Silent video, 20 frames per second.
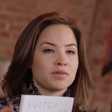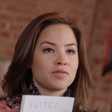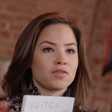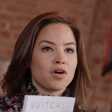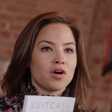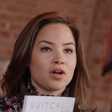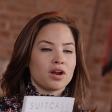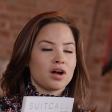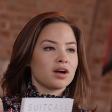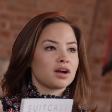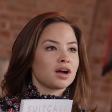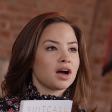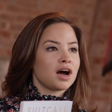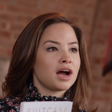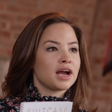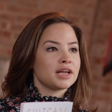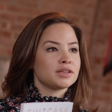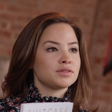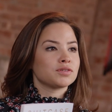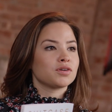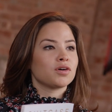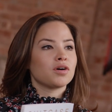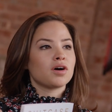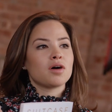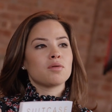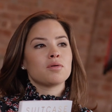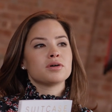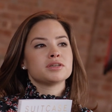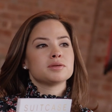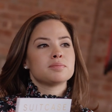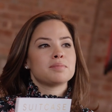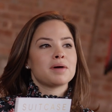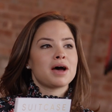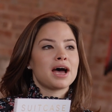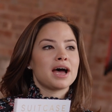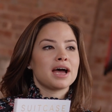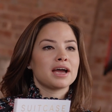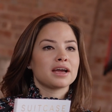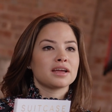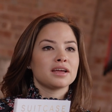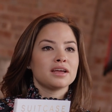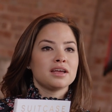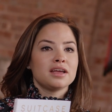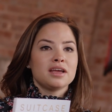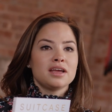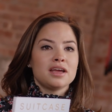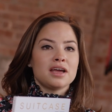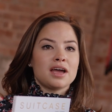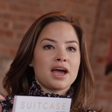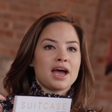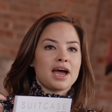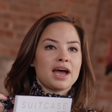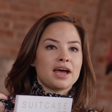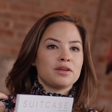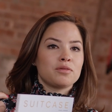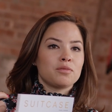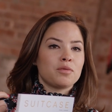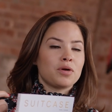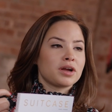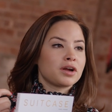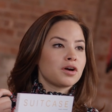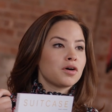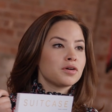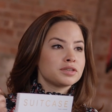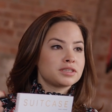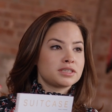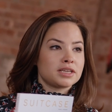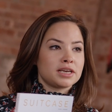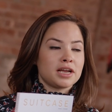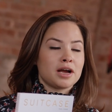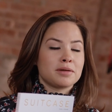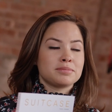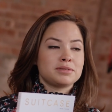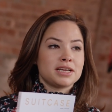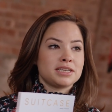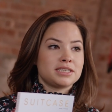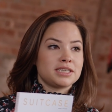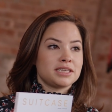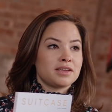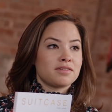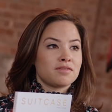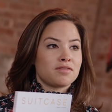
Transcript: We've got our guides, we've got our what to pack, and we're constantly updating the